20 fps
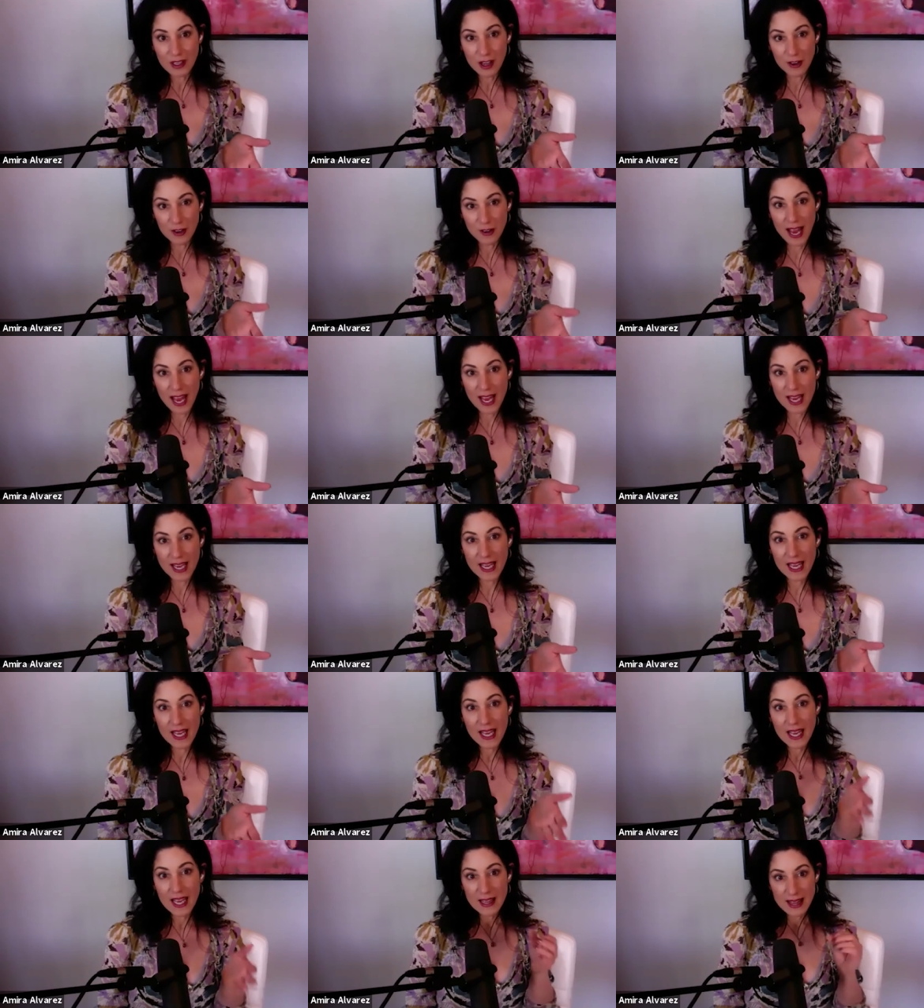Okay?
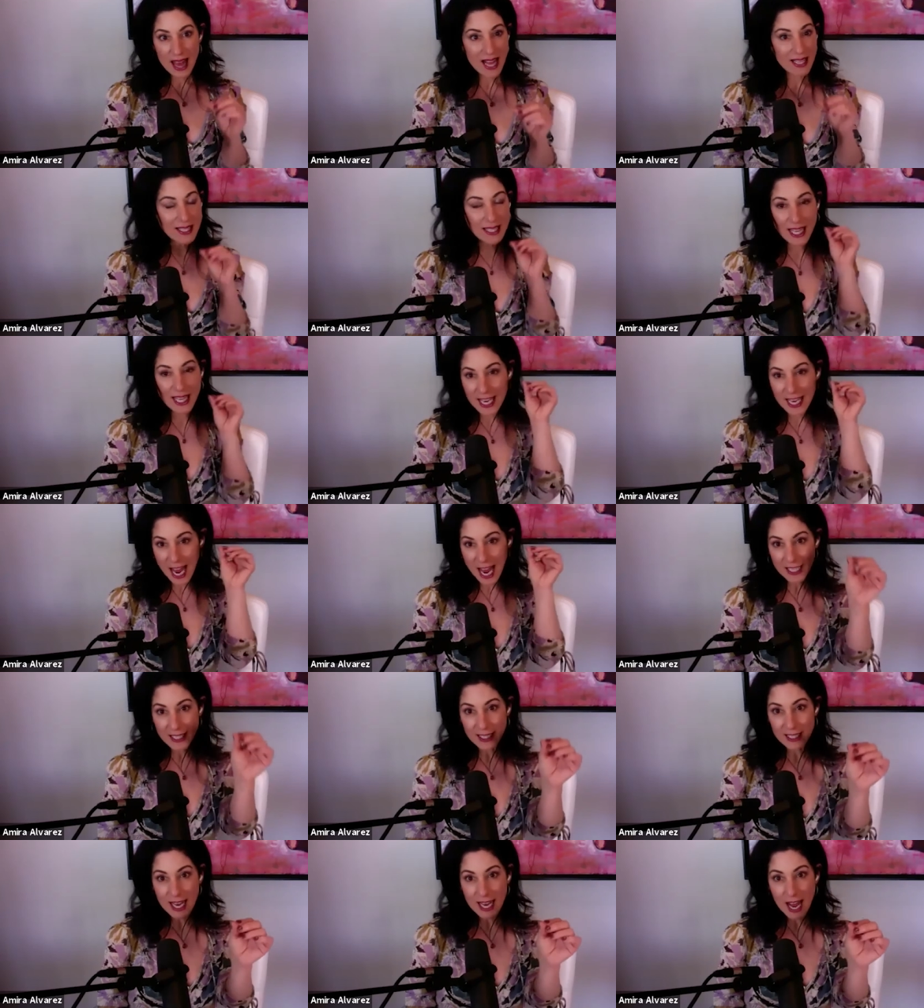That's the
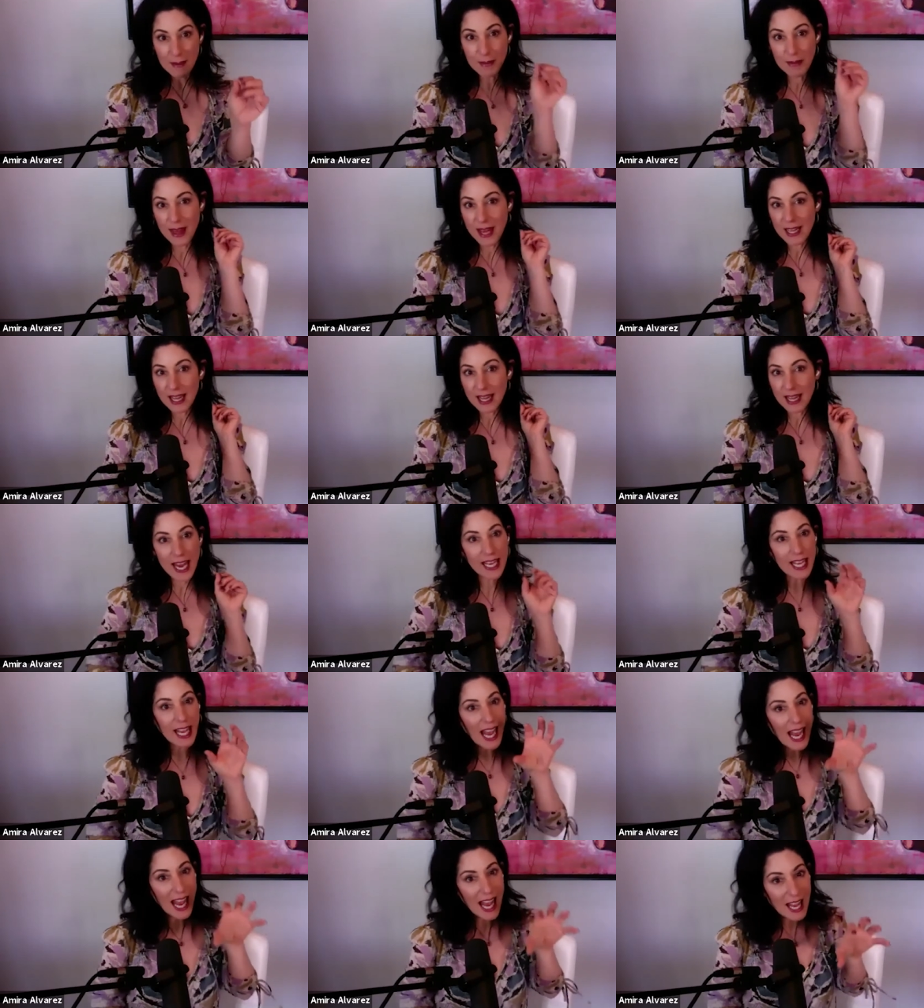next step. That
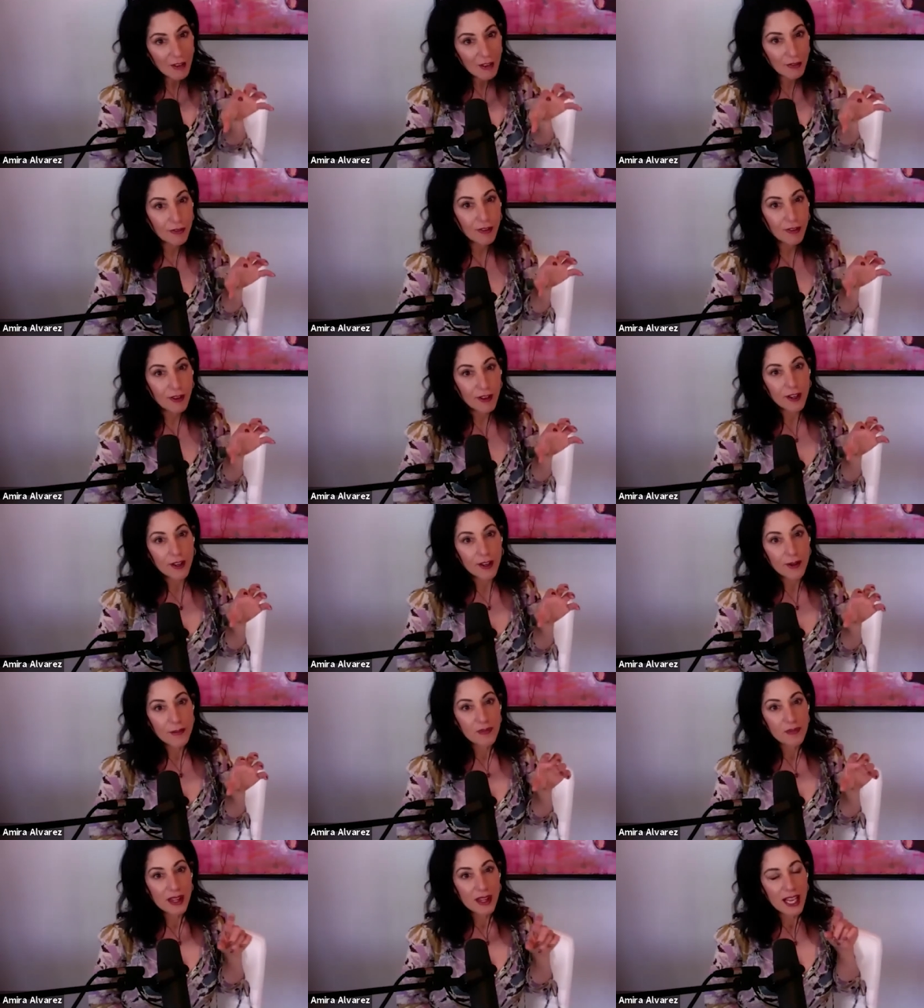like if
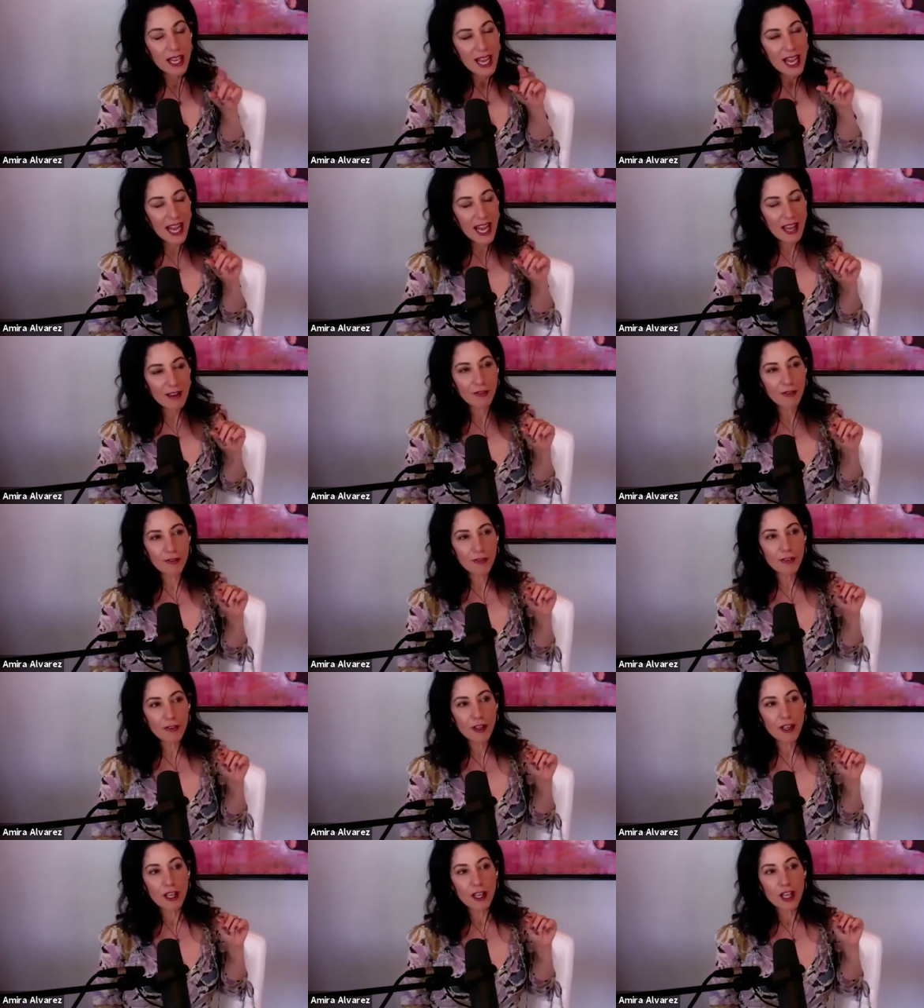
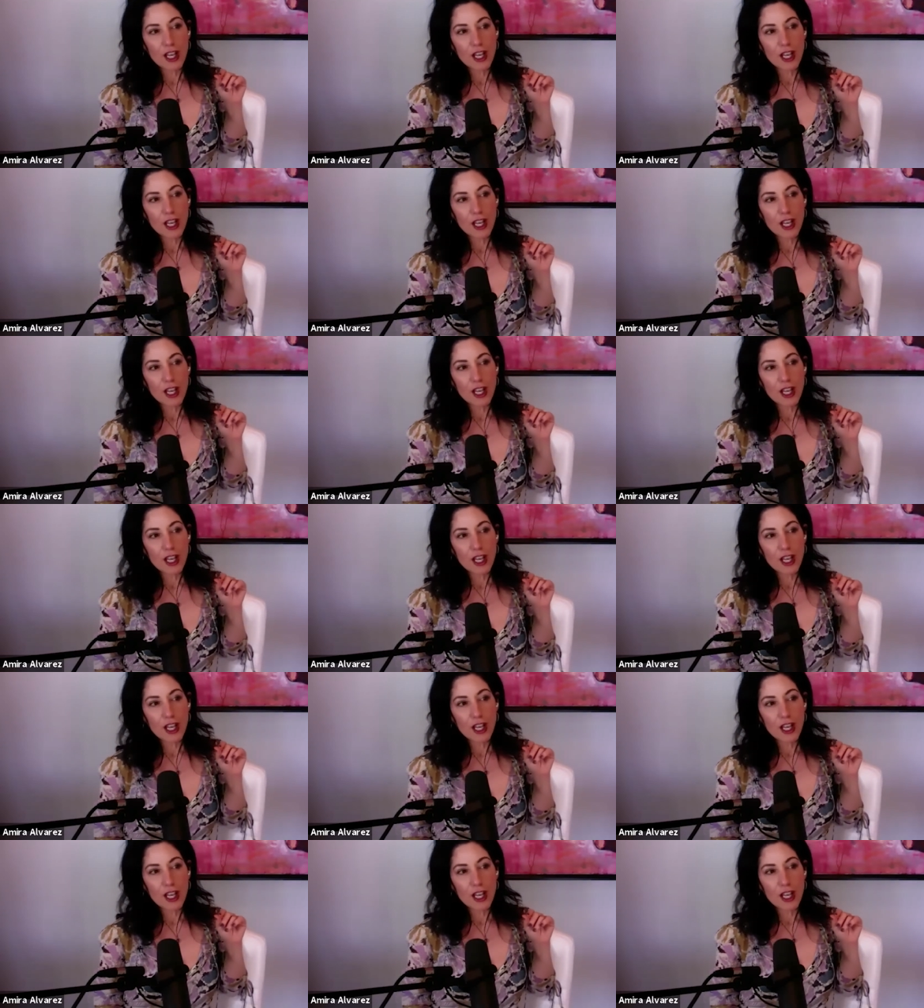if